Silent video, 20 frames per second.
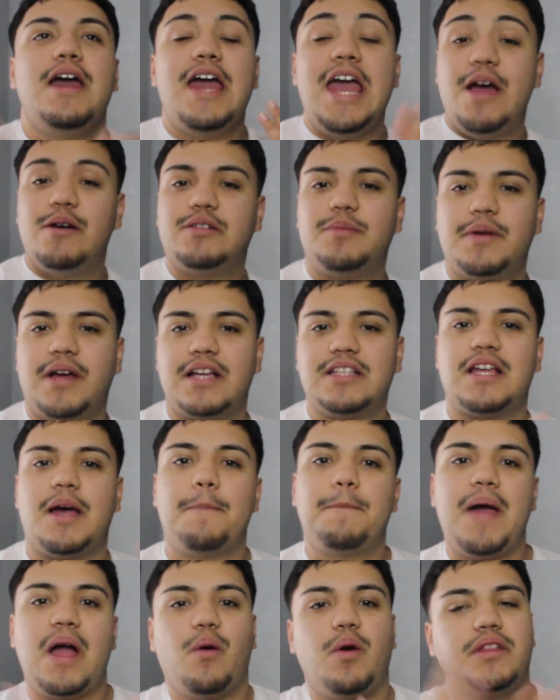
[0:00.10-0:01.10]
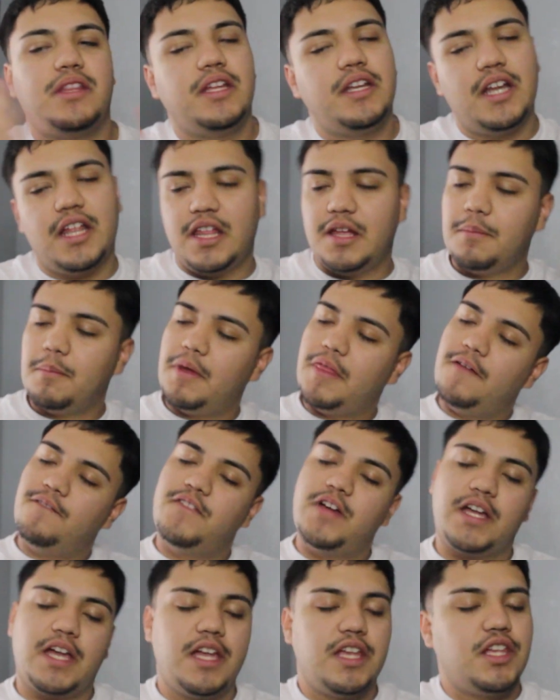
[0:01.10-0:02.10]
Hey, what's up, guys? I'm back with another
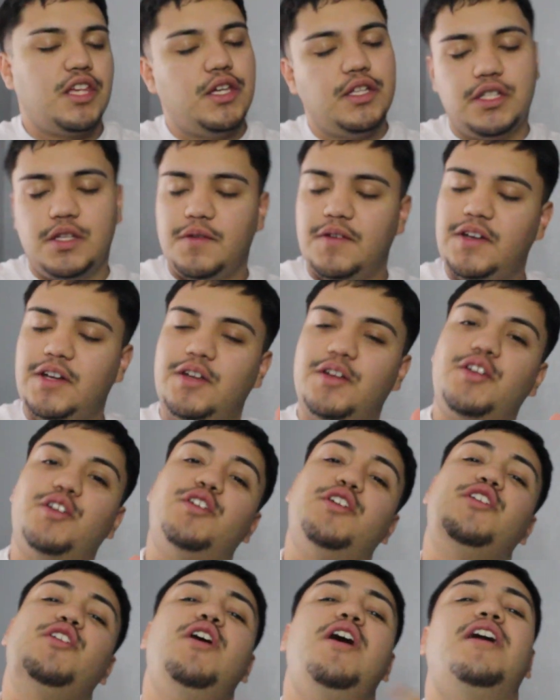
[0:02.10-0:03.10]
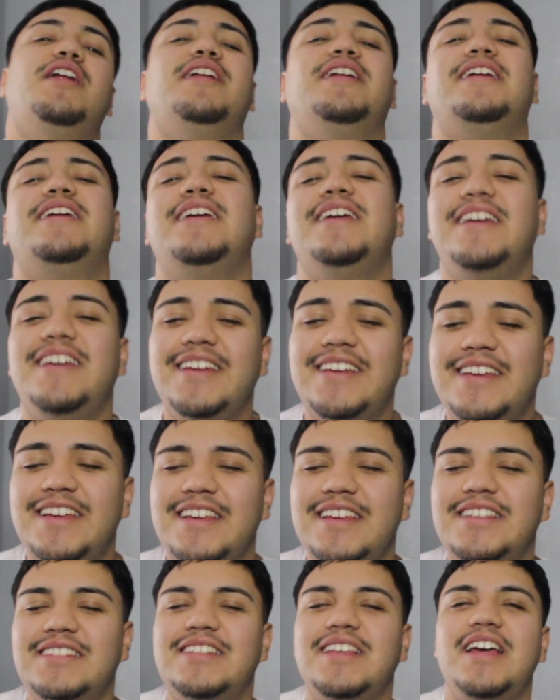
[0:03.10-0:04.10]
motherfucking YouTube video. You already know how it
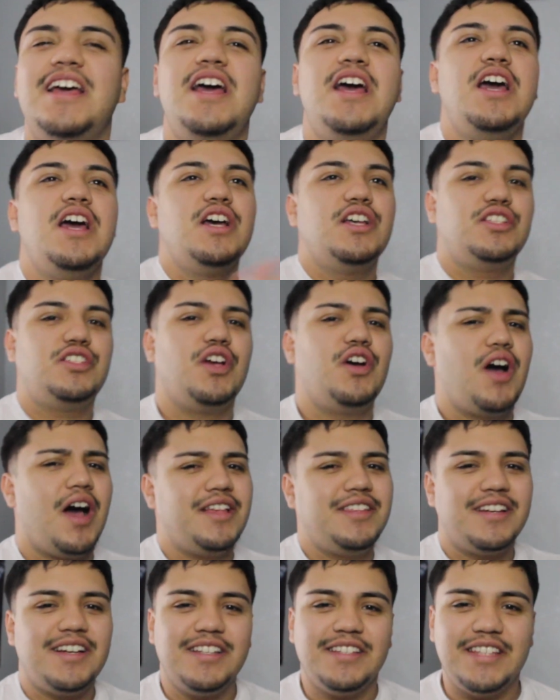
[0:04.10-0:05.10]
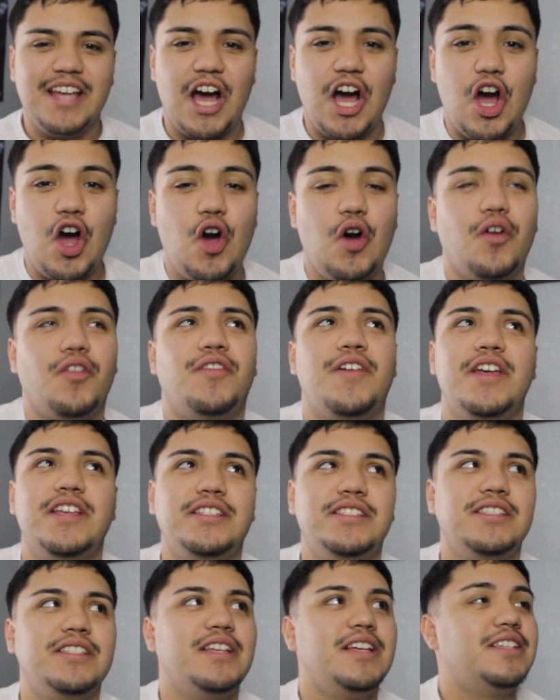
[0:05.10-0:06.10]
is. So, as you can tell,
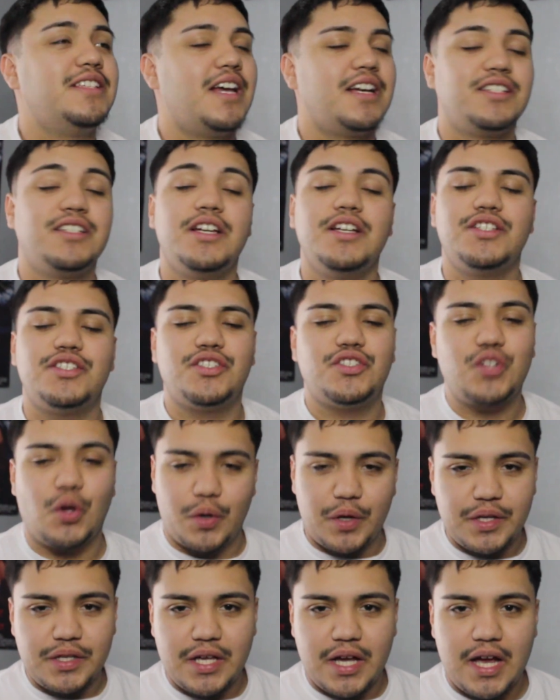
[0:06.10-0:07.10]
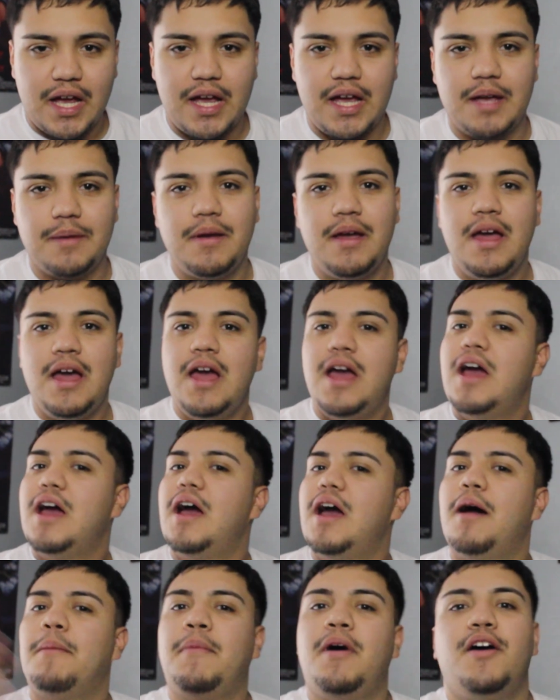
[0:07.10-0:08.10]
this is actually a story time.
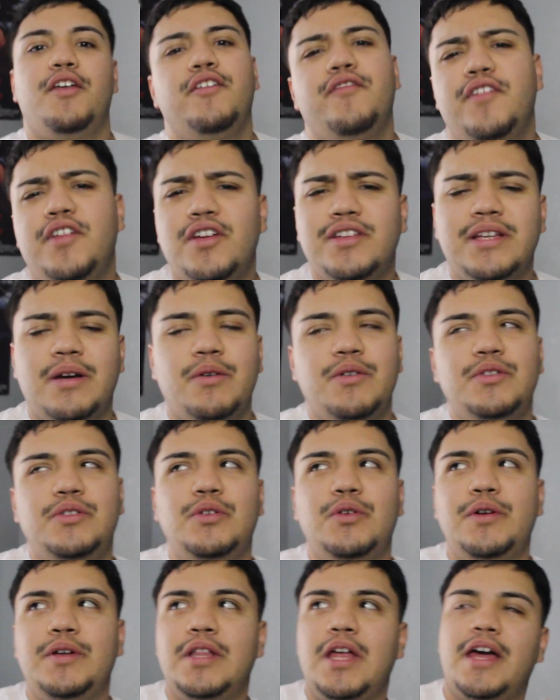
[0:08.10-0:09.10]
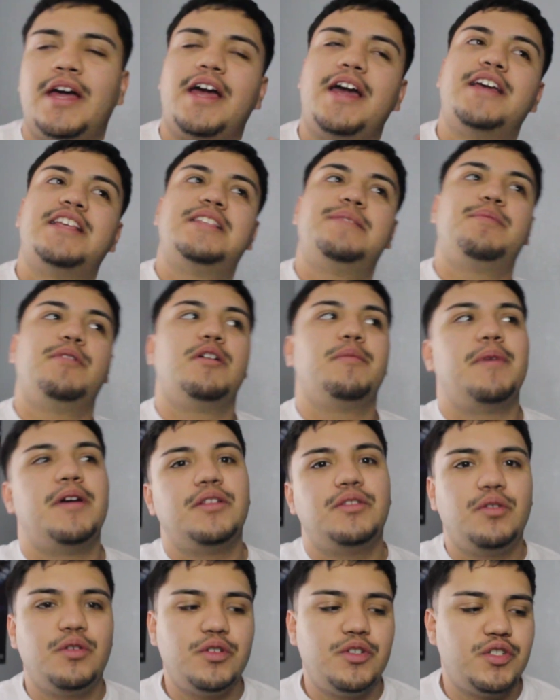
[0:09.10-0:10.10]
My other videos I was doing like
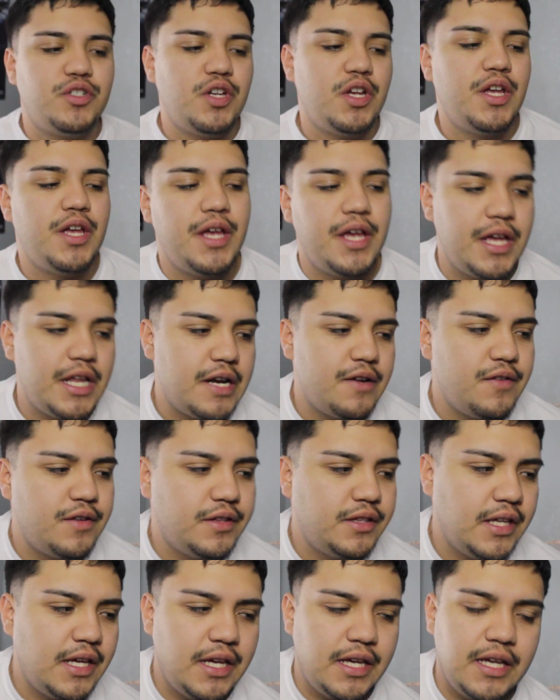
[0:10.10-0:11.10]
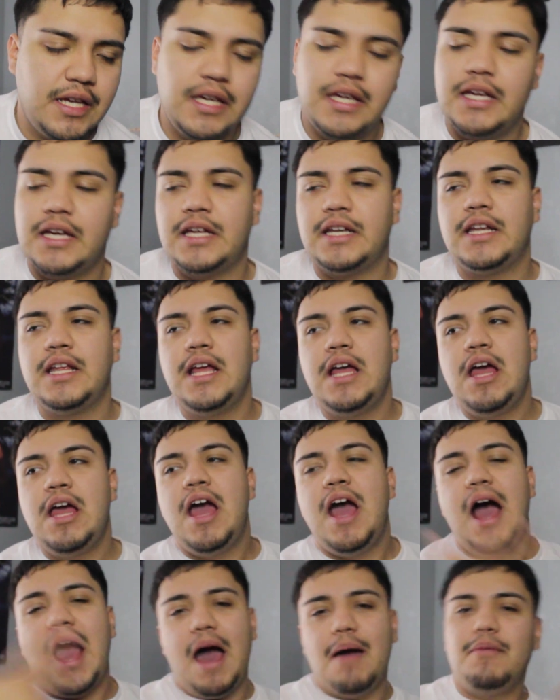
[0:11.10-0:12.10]
experimental shit and everything, and
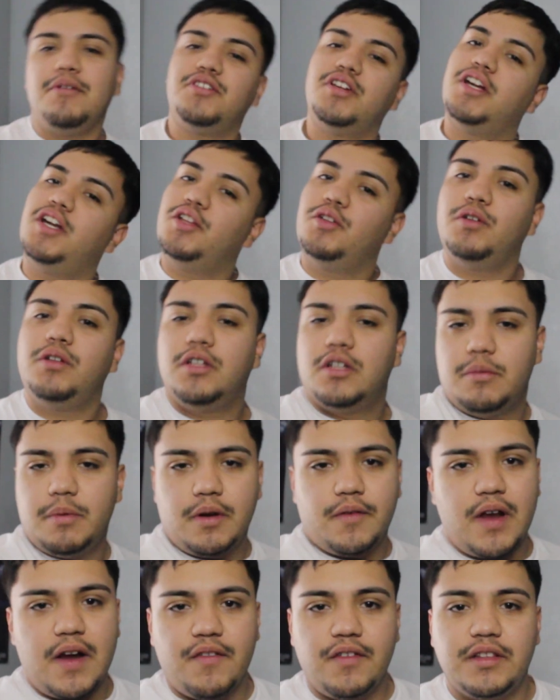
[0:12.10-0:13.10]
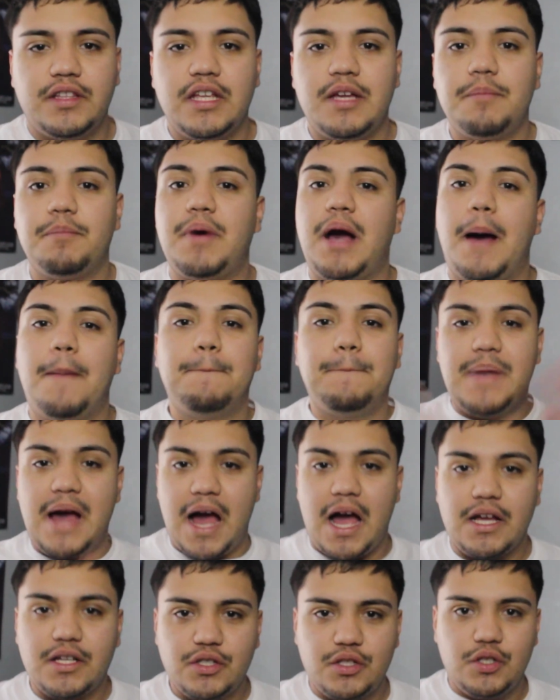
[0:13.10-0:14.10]
I've been trying to do a little bit of everything, but I'm
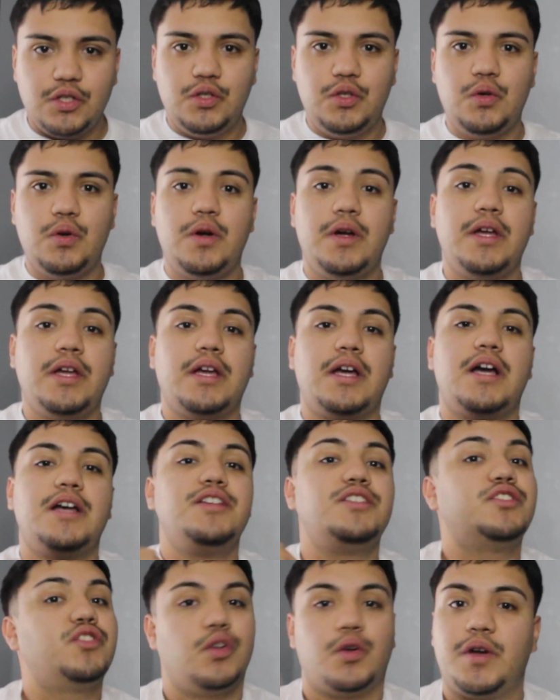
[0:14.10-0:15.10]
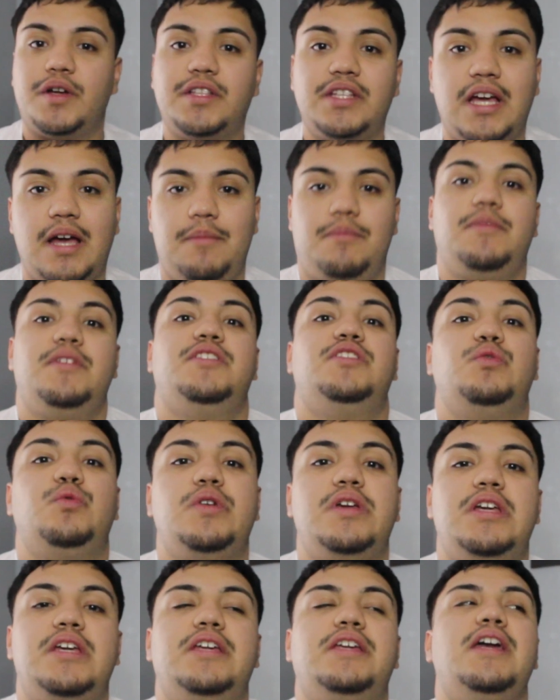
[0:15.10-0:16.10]
back to doing a story time this
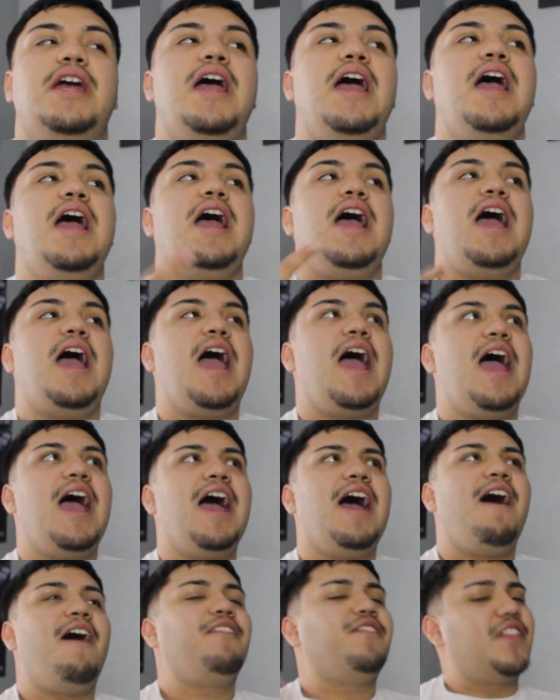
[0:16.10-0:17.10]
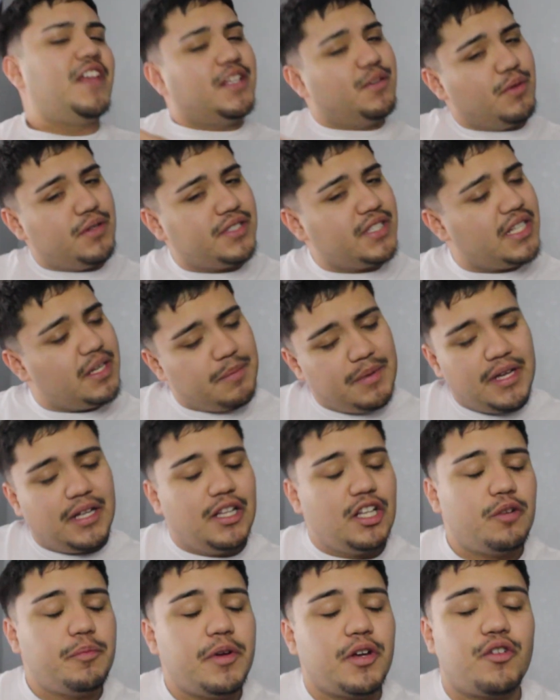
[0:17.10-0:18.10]
week. And this one's gonna be a
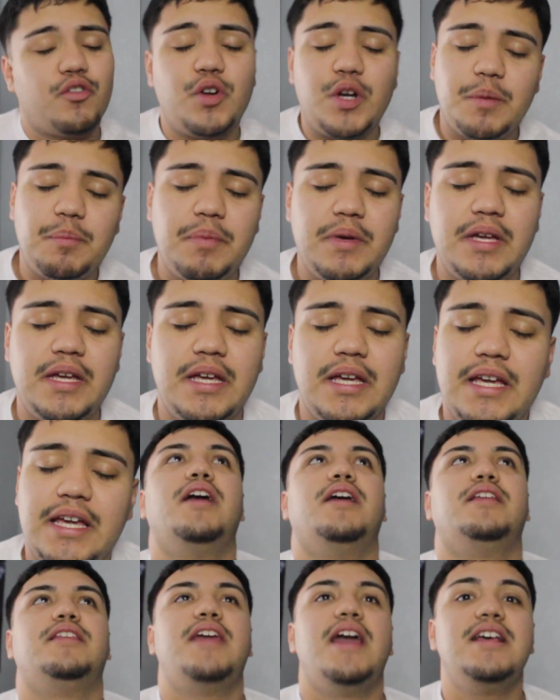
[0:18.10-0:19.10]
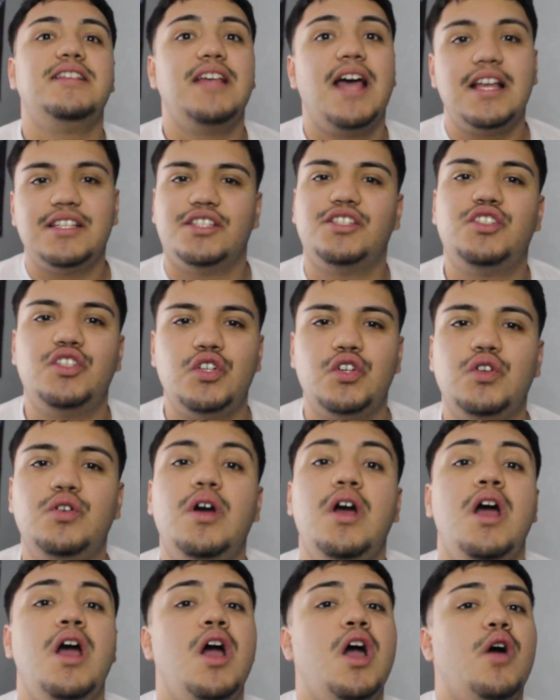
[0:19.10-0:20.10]
little bit creepy. Yes, it has to do
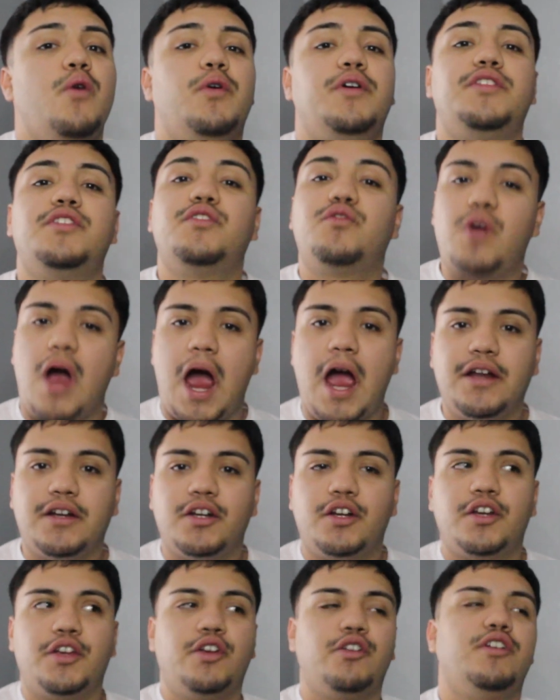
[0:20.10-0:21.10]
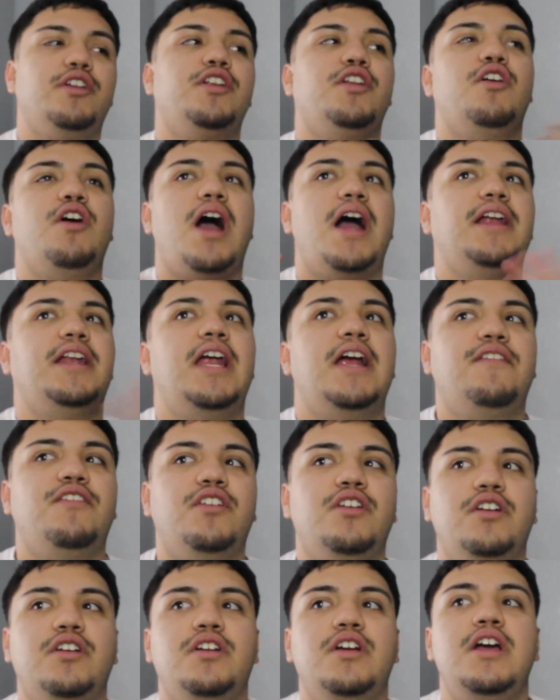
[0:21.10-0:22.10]
with Grindr. You already know I
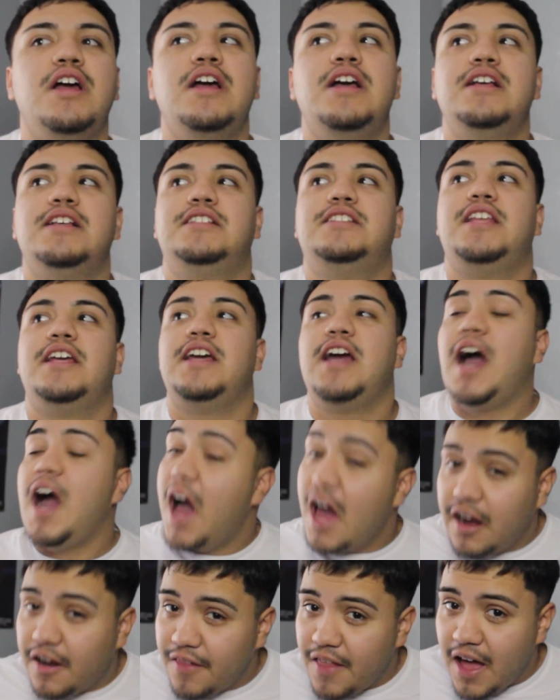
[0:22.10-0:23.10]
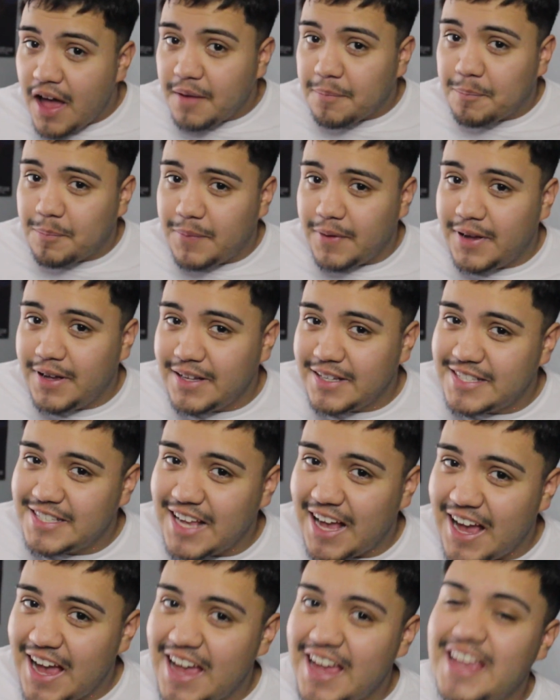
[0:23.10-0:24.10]
never stay out of that
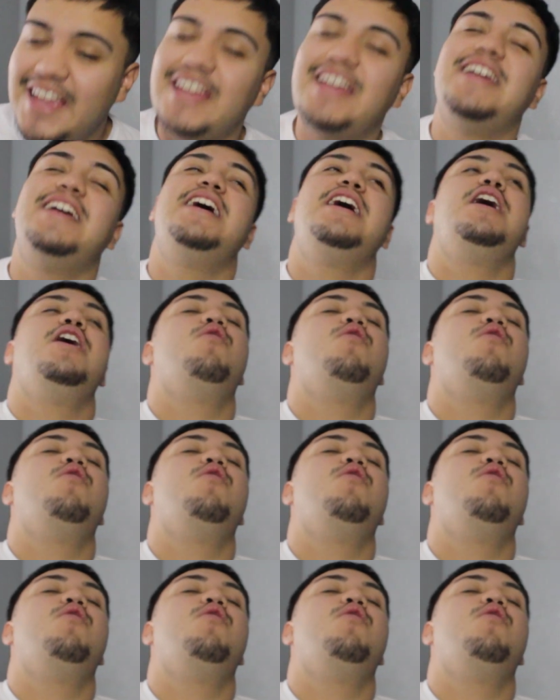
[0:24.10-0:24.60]
site.